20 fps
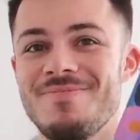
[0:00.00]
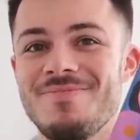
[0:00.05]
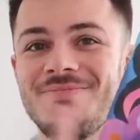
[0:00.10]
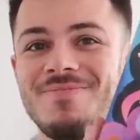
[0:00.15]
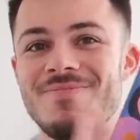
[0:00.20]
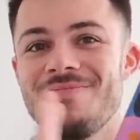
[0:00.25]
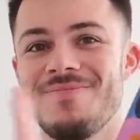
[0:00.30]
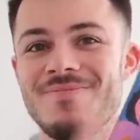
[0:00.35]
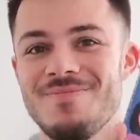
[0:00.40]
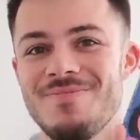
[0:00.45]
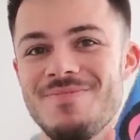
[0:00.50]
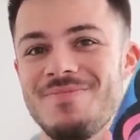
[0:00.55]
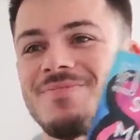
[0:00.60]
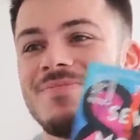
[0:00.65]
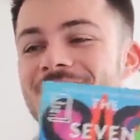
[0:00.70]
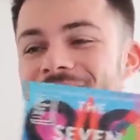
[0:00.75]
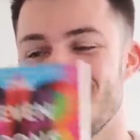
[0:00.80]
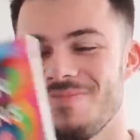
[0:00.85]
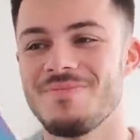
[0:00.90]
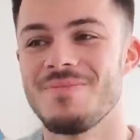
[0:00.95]

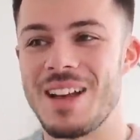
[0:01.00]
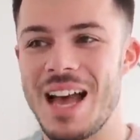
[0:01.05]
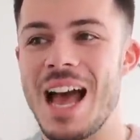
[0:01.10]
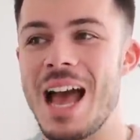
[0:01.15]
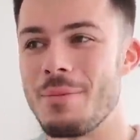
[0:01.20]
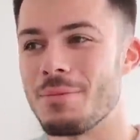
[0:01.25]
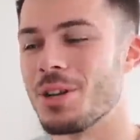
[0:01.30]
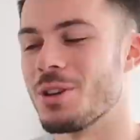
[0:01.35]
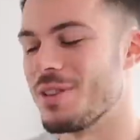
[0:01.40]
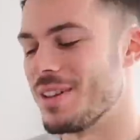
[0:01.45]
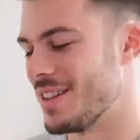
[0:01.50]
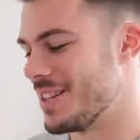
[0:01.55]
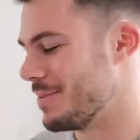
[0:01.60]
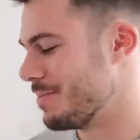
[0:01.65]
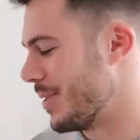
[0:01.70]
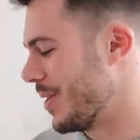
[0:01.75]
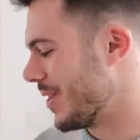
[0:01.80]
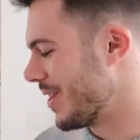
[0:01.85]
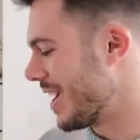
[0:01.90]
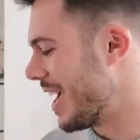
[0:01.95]
I'm gonna read this
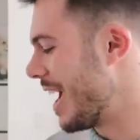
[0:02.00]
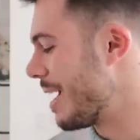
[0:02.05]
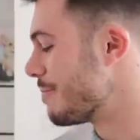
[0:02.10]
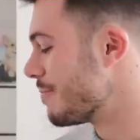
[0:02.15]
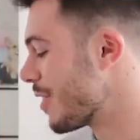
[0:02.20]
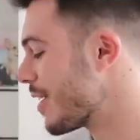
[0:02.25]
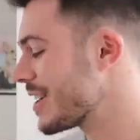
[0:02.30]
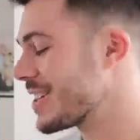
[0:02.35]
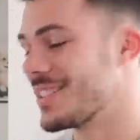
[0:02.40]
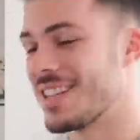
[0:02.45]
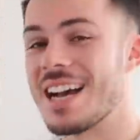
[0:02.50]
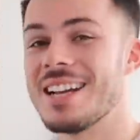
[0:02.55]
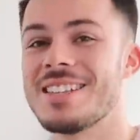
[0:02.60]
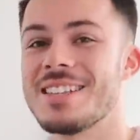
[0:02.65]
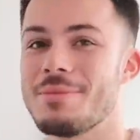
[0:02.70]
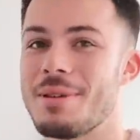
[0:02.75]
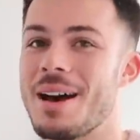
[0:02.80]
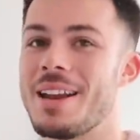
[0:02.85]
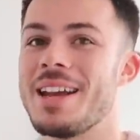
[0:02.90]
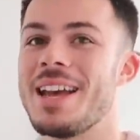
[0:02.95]
book. I'm very excited
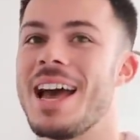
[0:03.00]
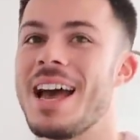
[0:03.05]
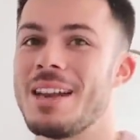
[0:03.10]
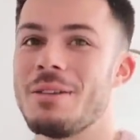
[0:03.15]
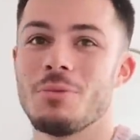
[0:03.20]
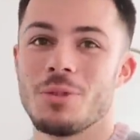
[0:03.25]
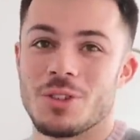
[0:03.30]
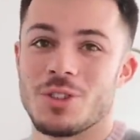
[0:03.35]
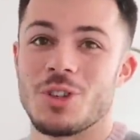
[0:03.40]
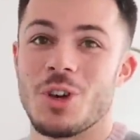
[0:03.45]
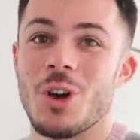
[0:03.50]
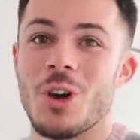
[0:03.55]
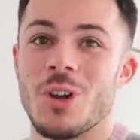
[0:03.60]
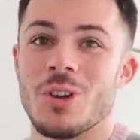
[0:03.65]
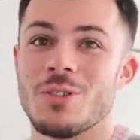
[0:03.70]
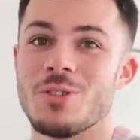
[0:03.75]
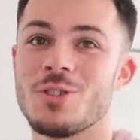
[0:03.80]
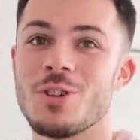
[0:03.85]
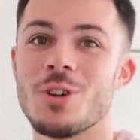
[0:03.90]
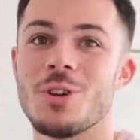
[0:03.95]
about it, and it was
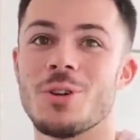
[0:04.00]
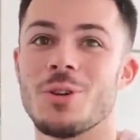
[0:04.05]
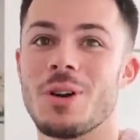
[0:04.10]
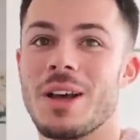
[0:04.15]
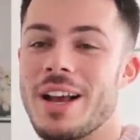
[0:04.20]
good too.